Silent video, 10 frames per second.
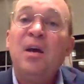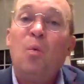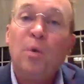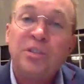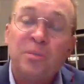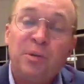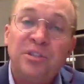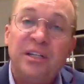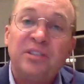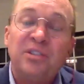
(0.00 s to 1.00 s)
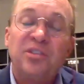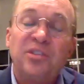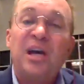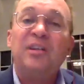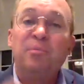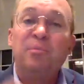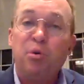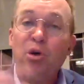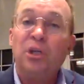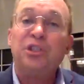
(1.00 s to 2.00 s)
once the president has decided to
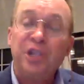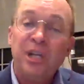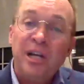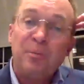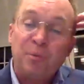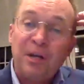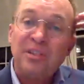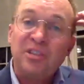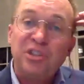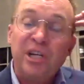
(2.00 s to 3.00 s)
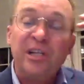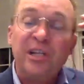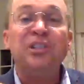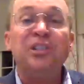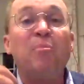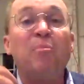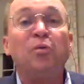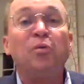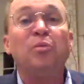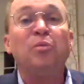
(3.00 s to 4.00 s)
push the president's agenda, and John Bolton
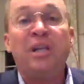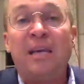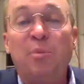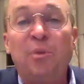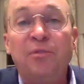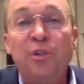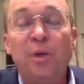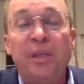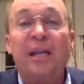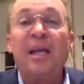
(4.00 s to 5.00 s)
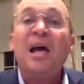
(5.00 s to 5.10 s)
was not capable of doing that.